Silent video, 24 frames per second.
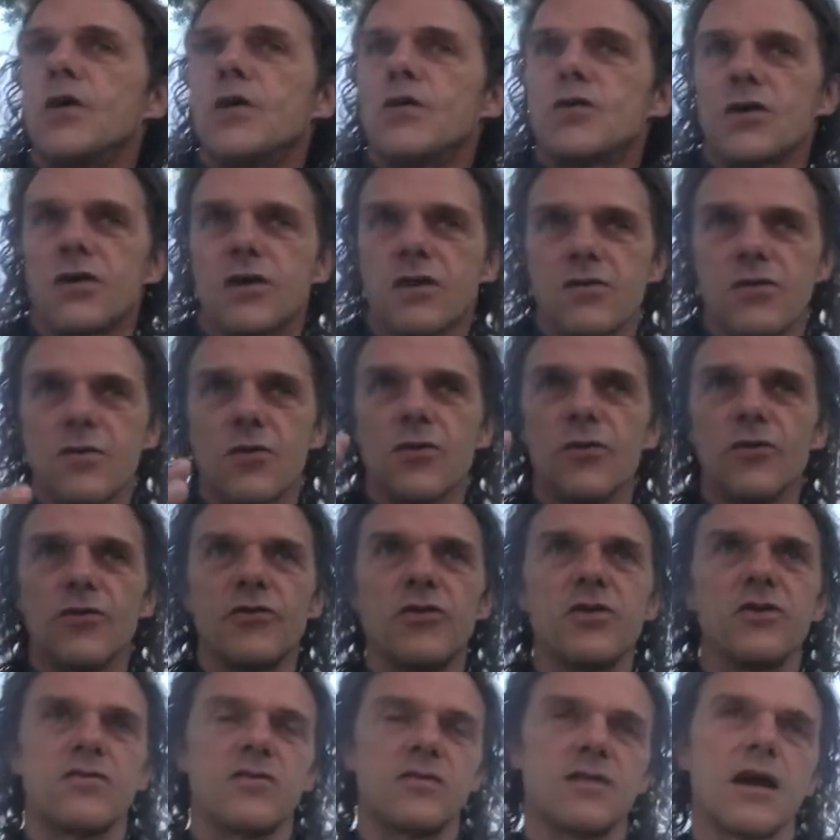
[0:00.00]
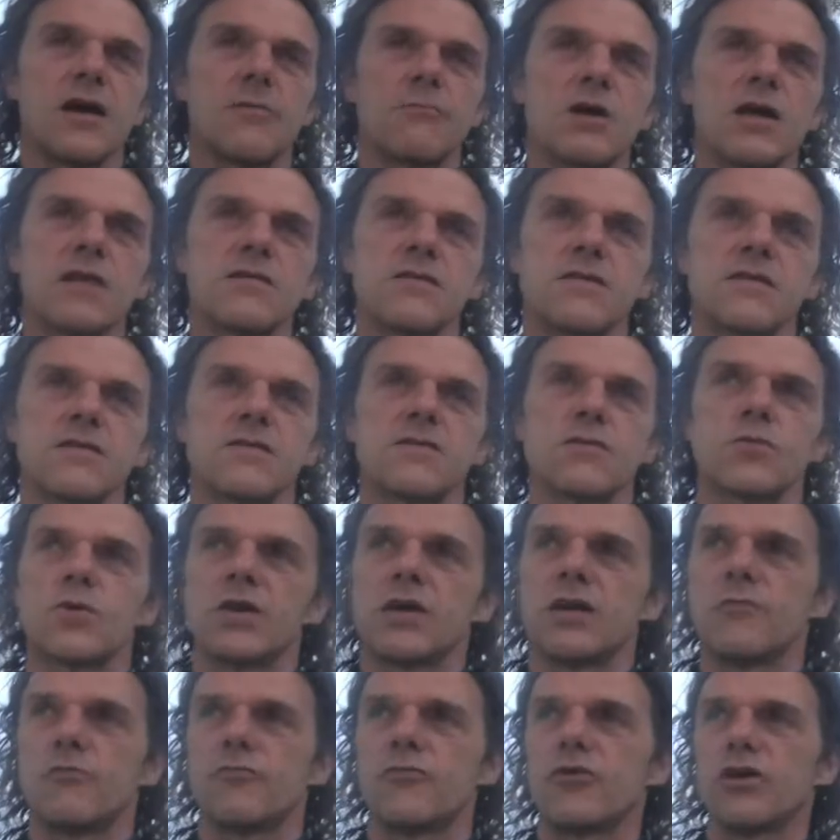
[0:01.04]
So there's all these dimensions
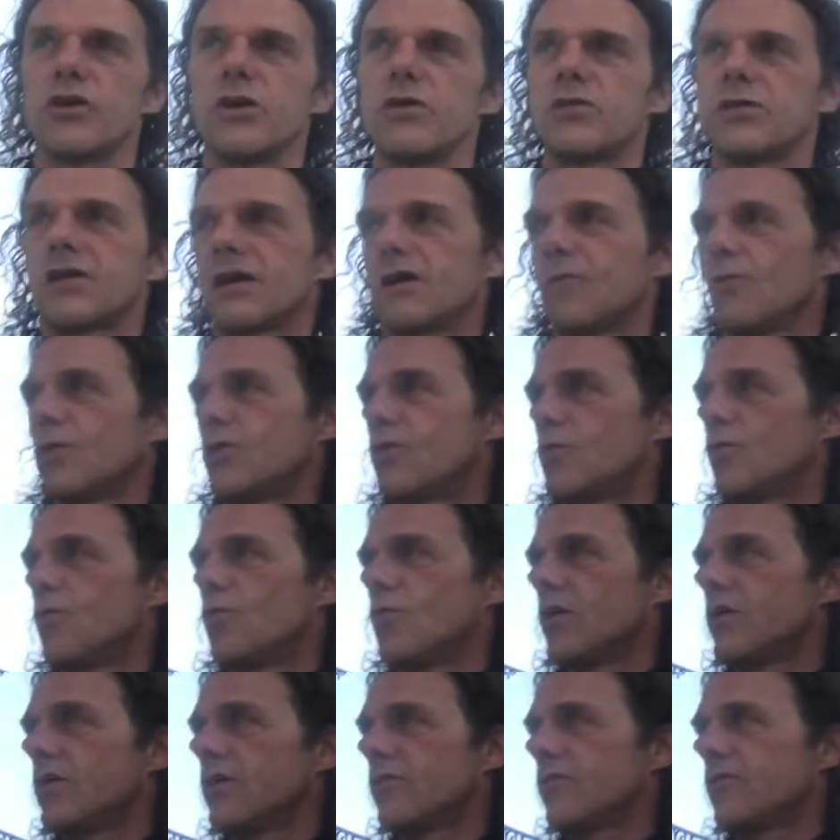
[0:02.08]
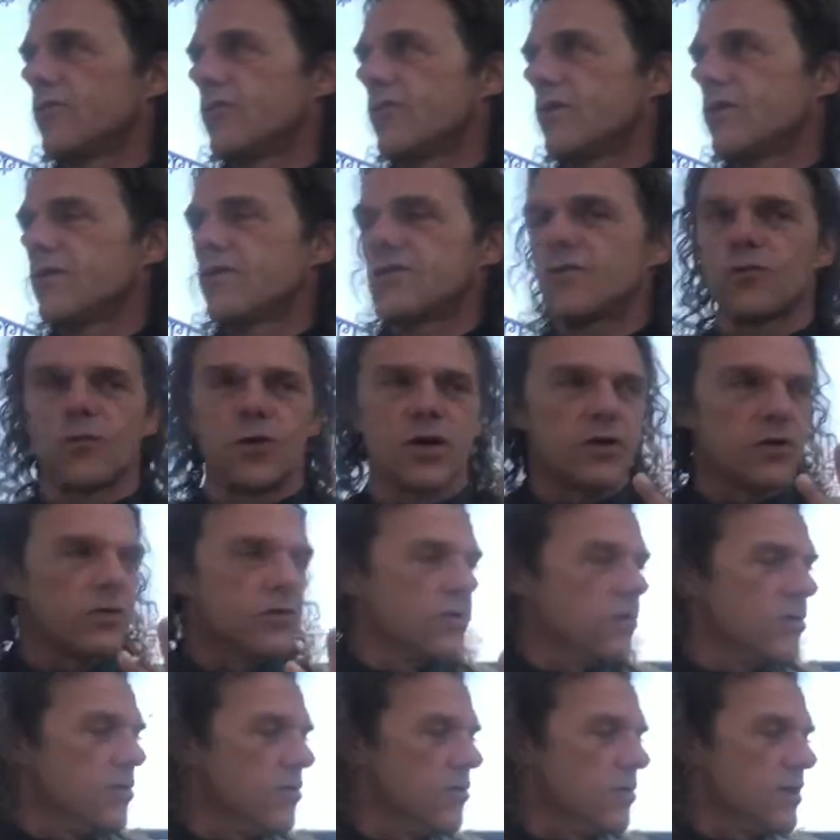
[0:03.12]
within breathing. And what you want to do is you want to
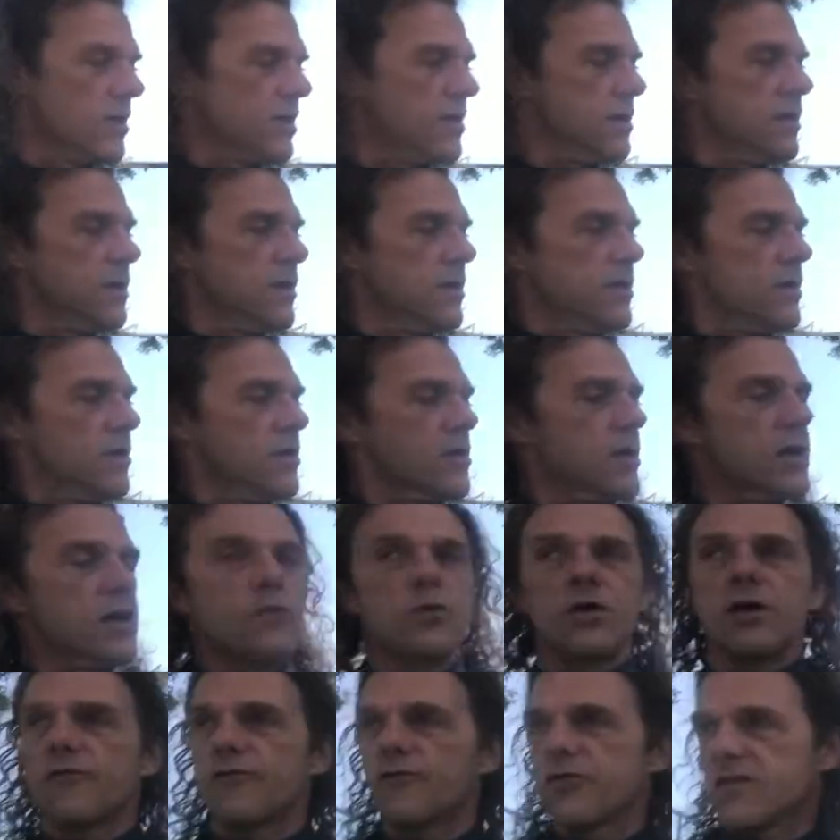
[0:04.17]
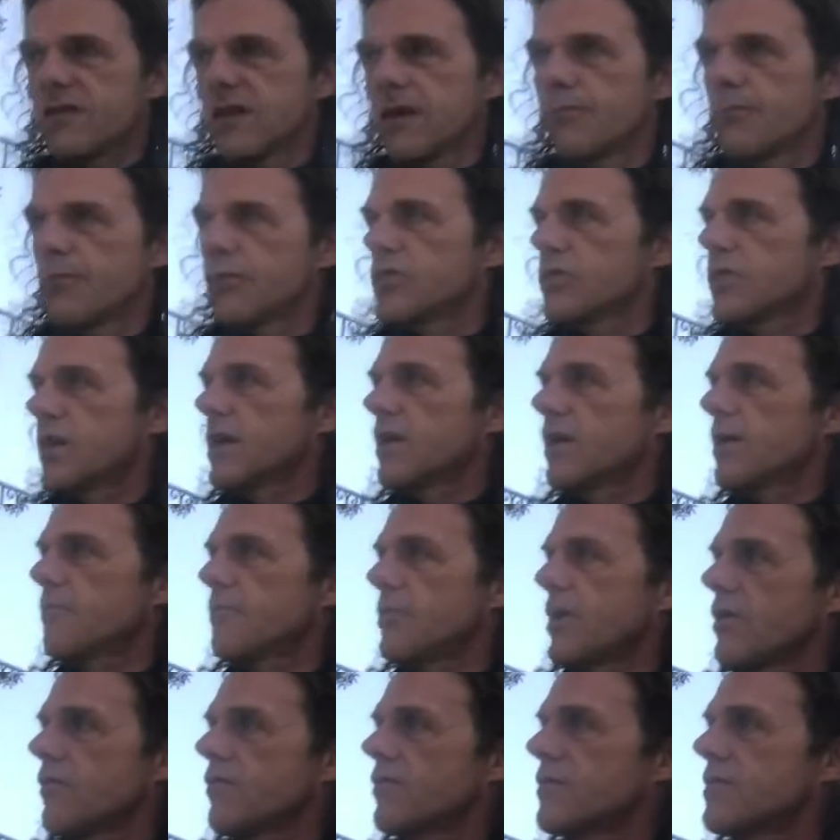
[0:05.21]
know that, okay, we have sympathetic,
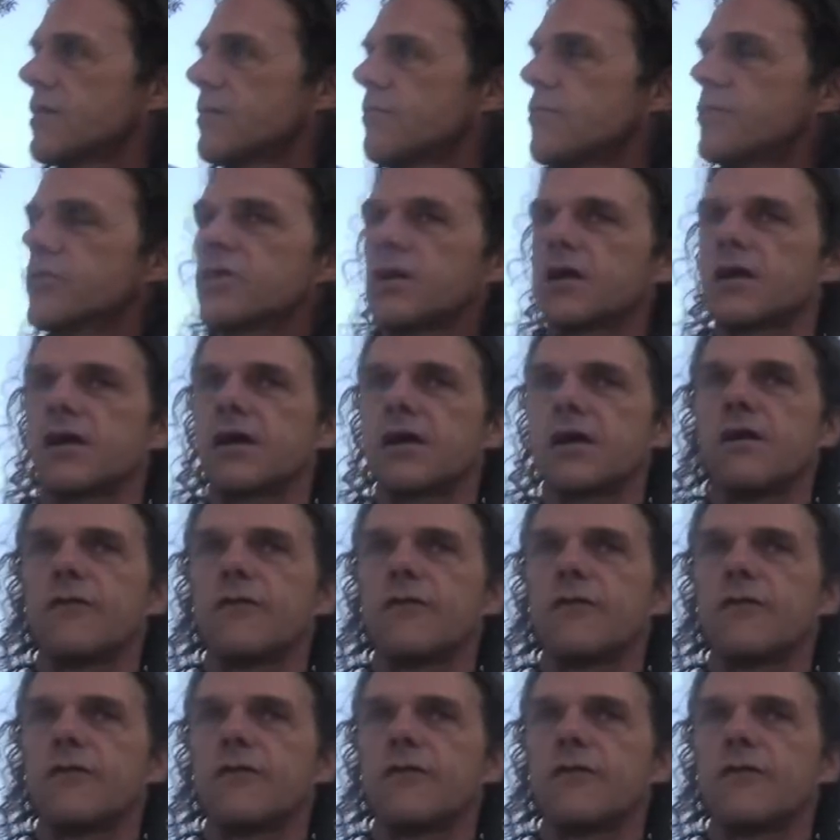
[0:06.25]
parasympathetic.